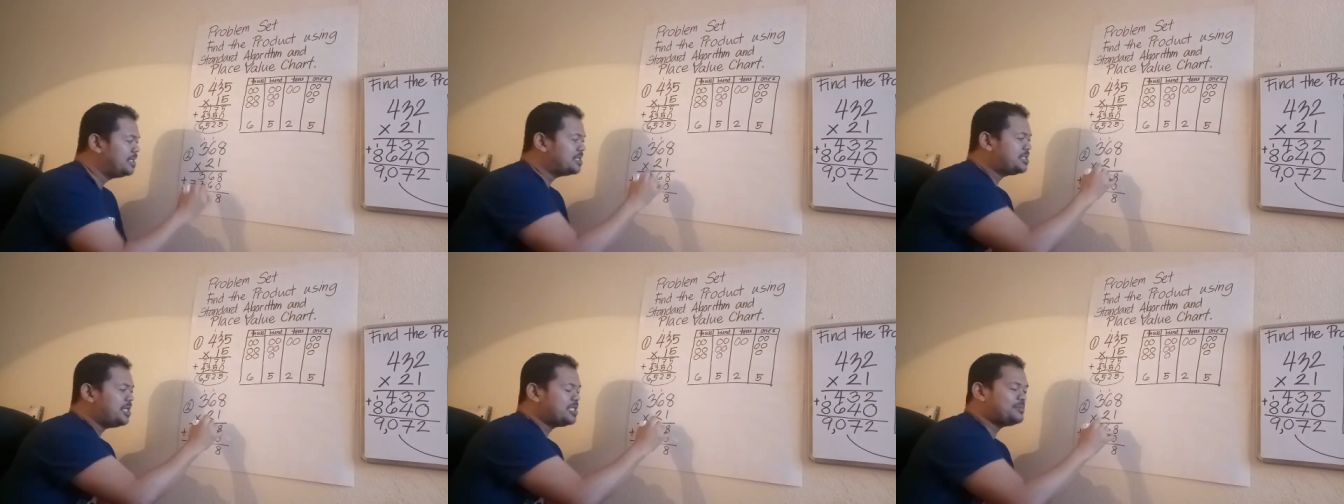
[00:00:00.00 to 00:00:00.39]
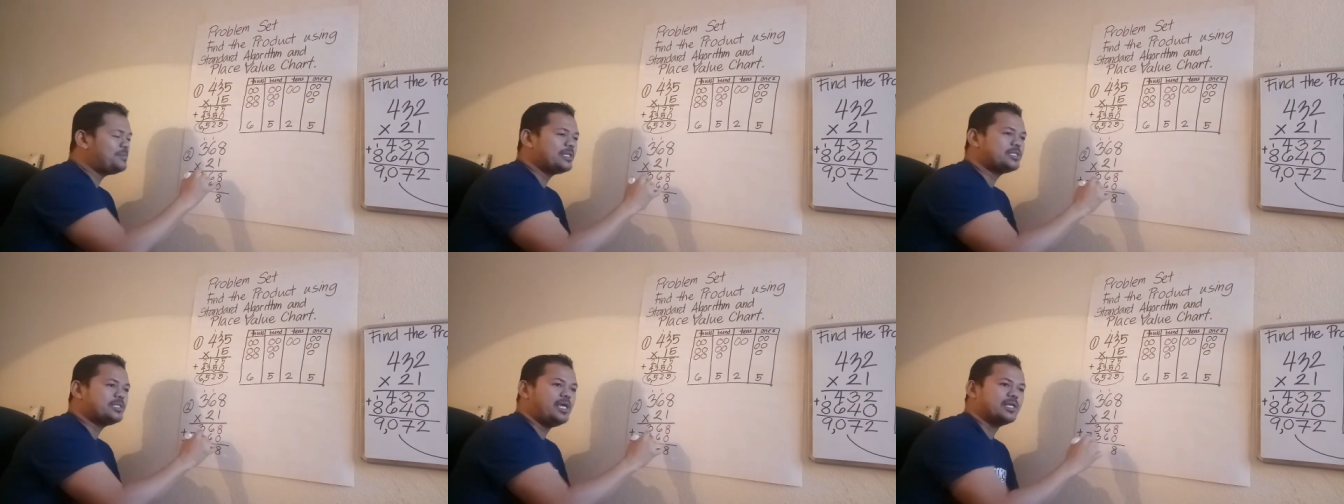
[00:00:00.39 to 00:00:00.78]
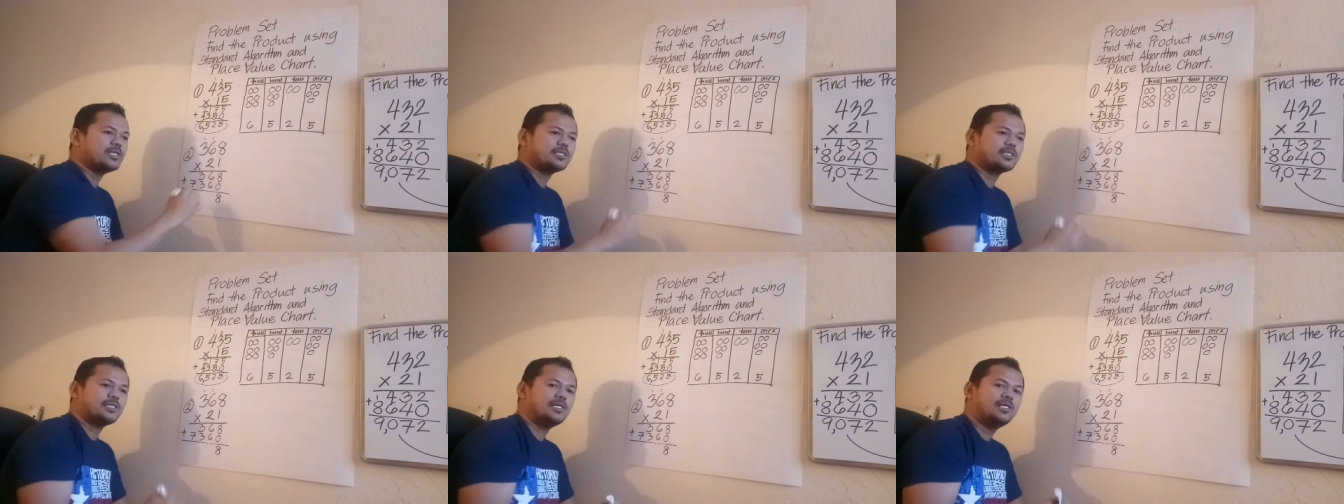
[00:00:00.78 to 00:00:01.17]
6 plus
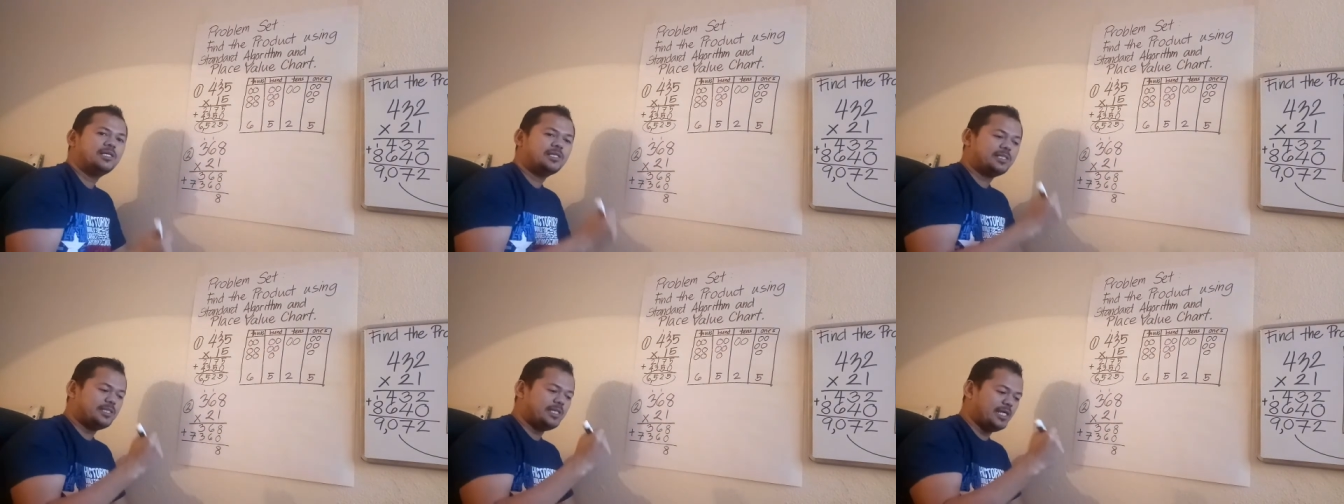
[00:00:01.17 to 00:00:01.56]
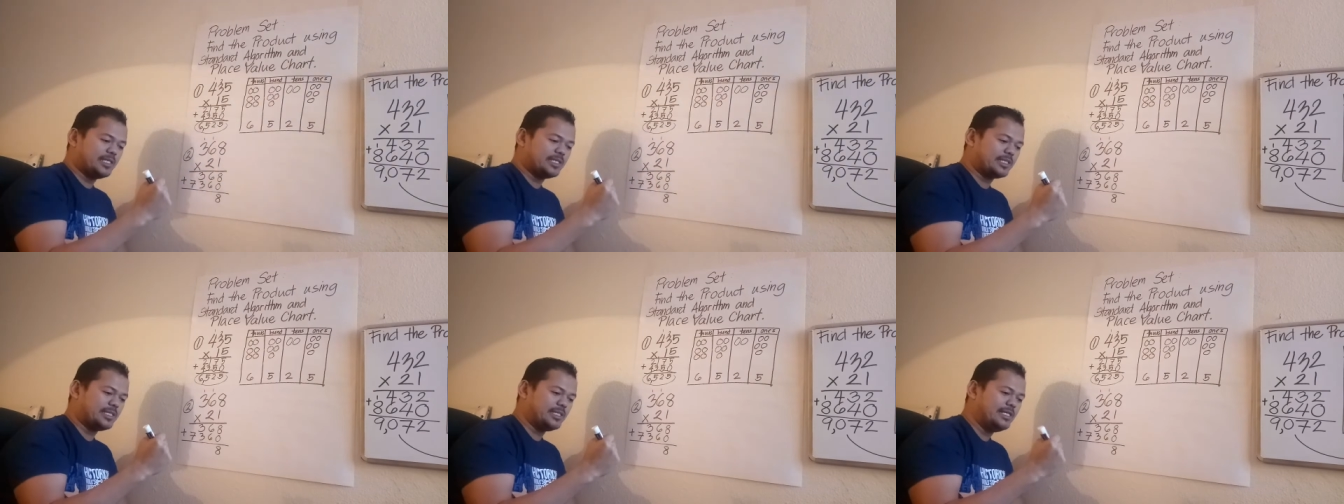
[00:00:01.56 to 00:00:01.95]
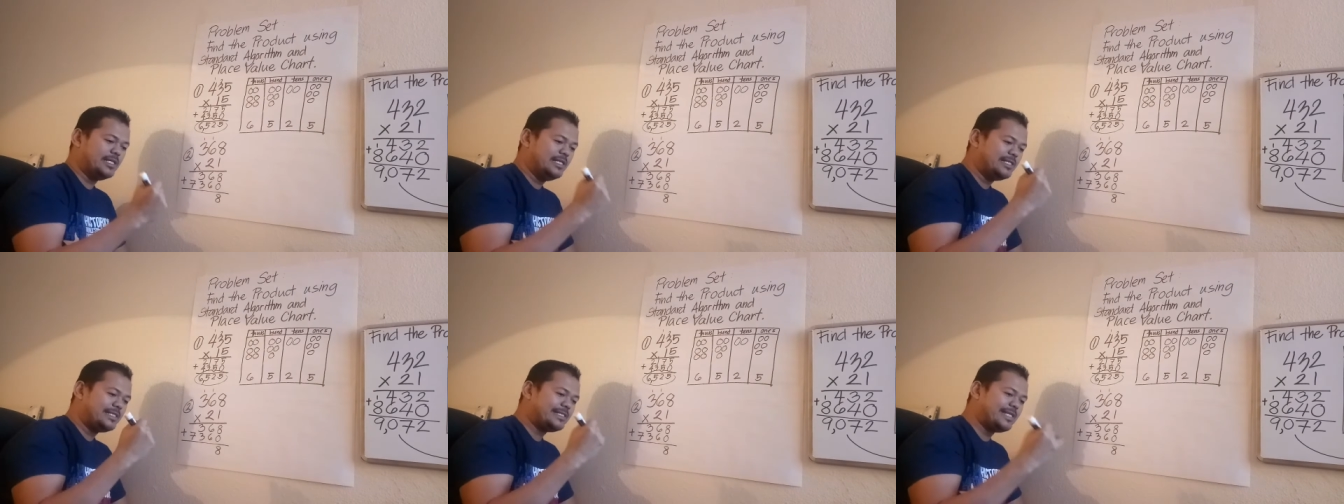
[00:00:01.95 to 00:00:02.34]
6, 6,
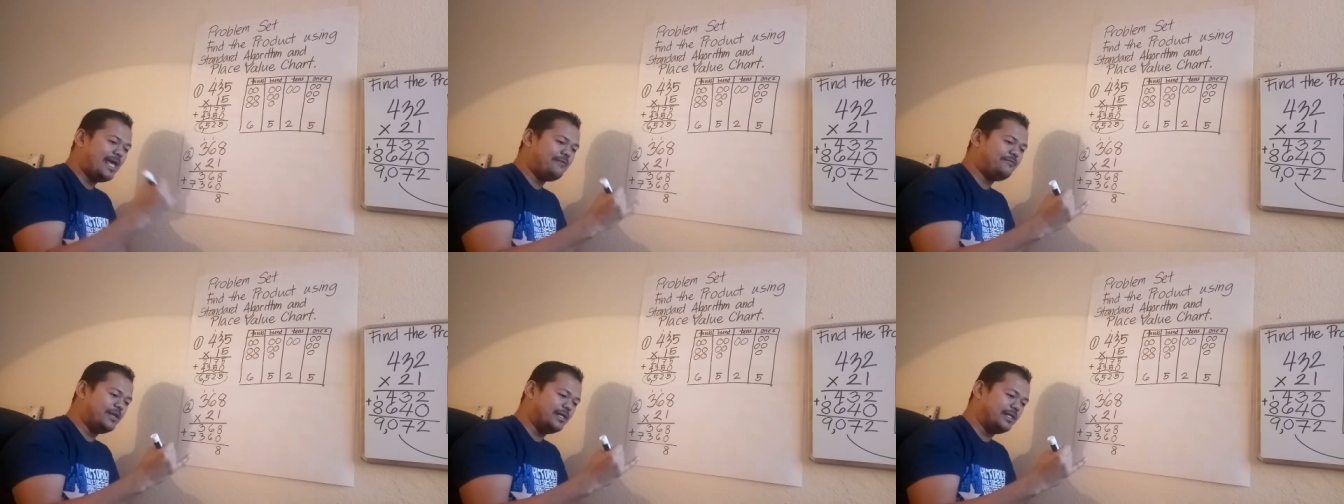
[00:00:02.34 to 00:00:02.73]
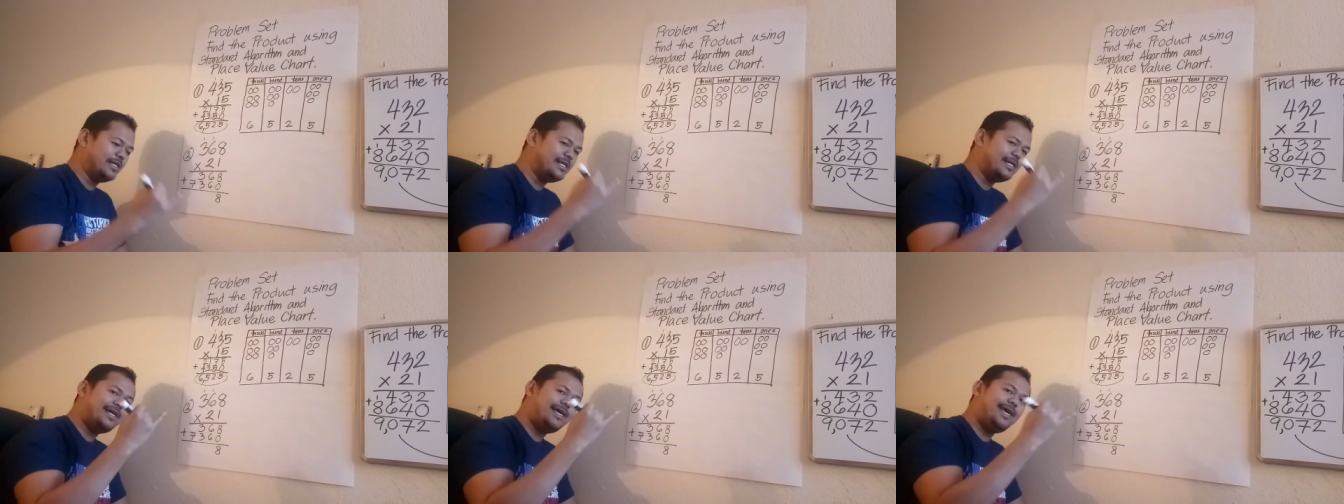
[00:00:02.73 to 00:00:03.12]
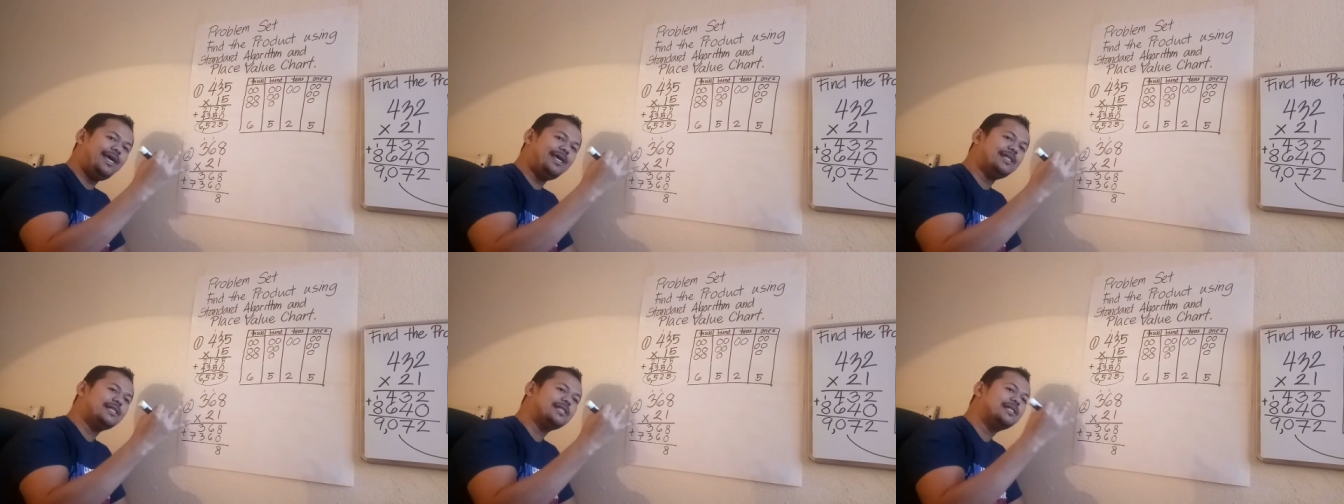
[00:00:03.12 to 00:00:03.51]
7,
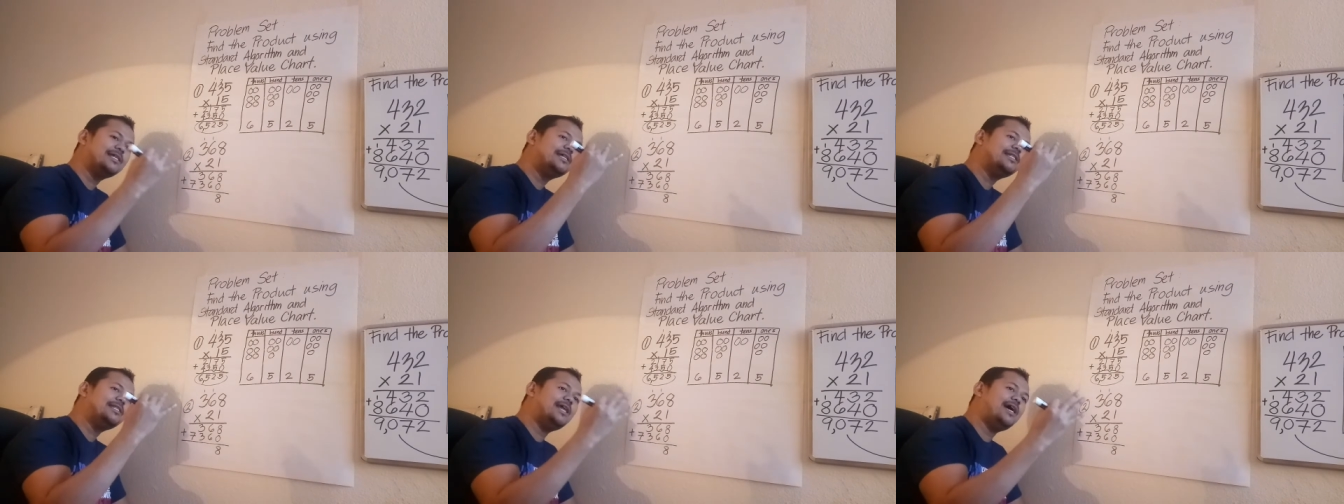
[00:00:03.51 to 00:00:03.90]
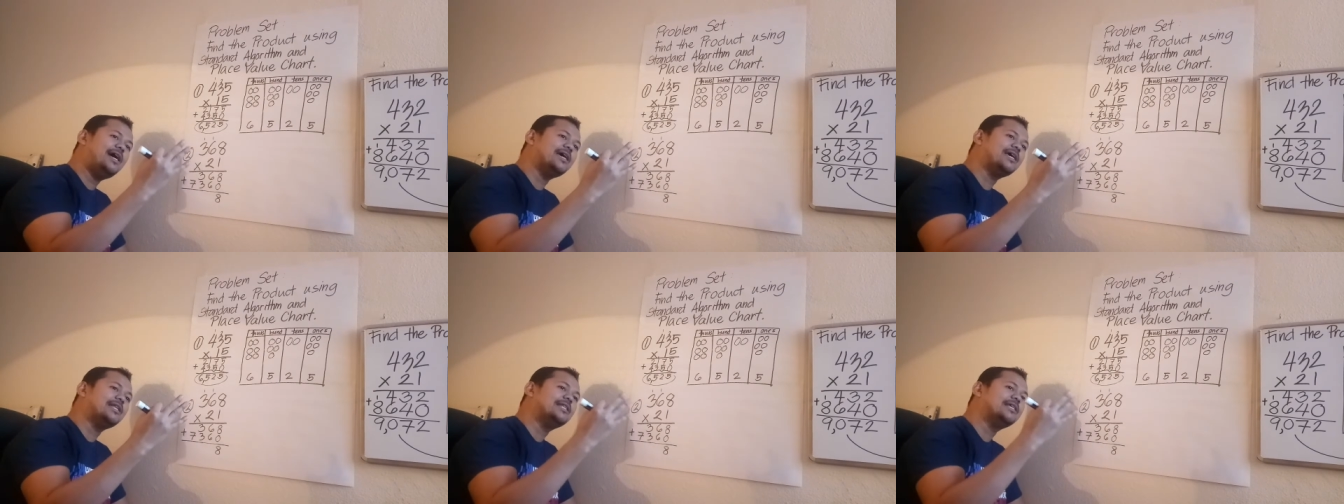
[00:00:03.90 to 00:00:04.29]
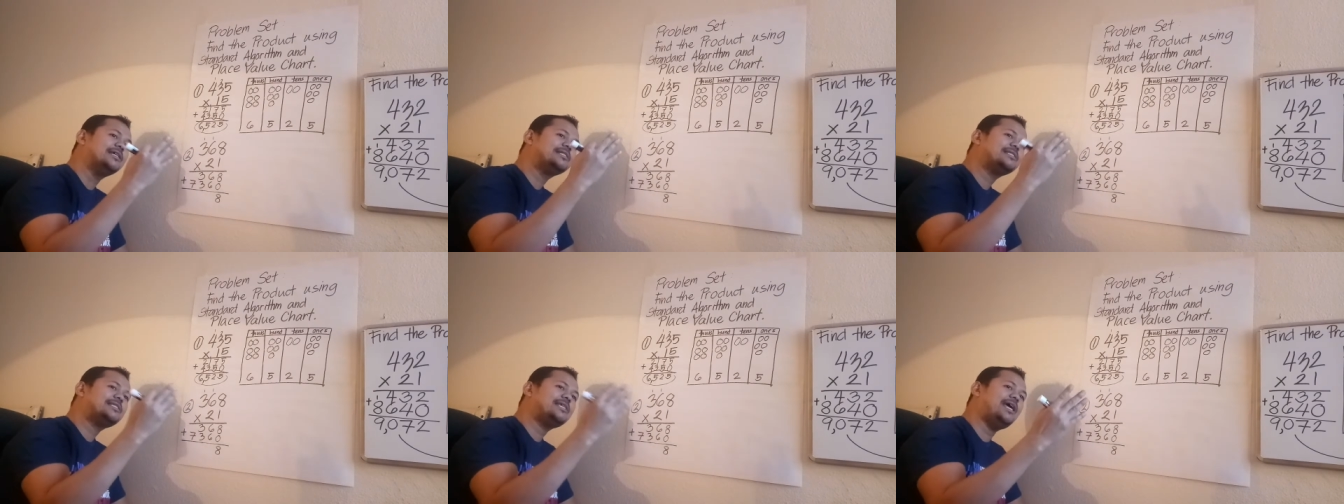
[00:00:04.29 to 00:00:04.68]
8, 9,
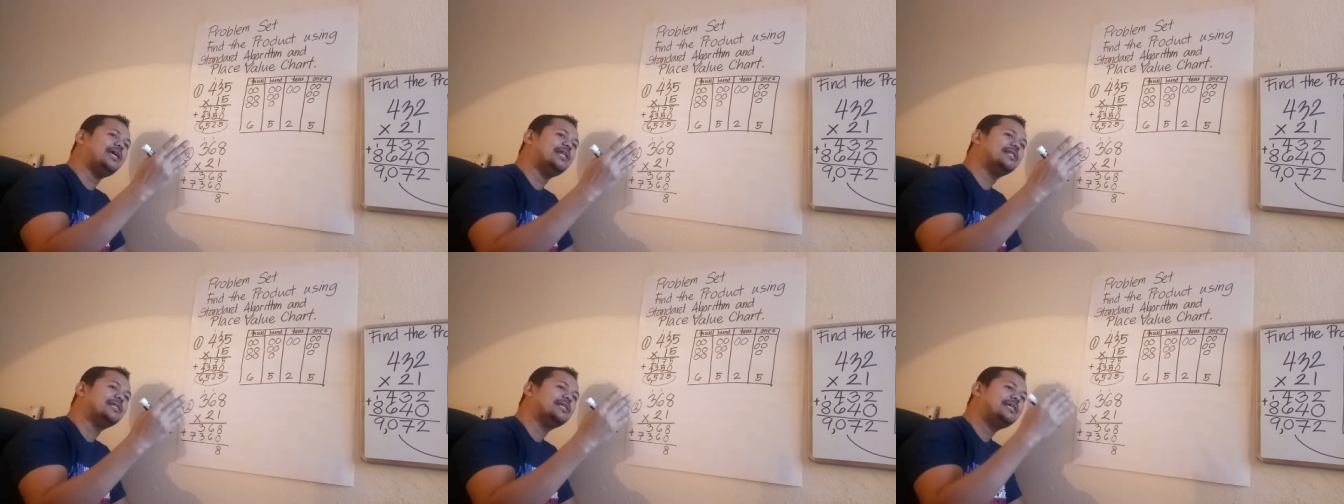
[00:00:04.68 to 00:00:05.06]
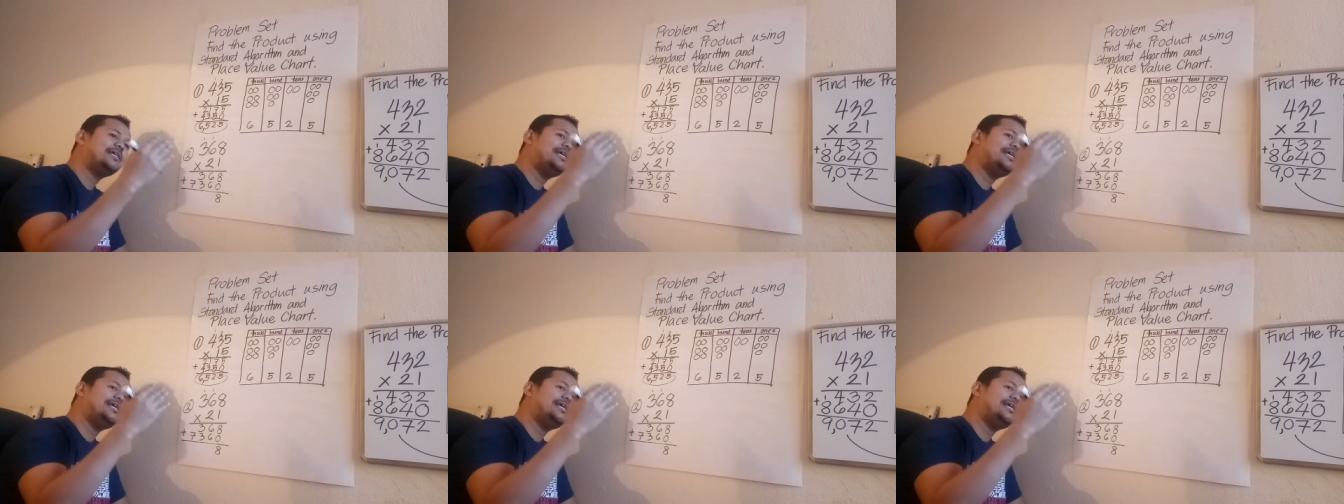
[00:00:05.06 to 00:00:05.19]
10,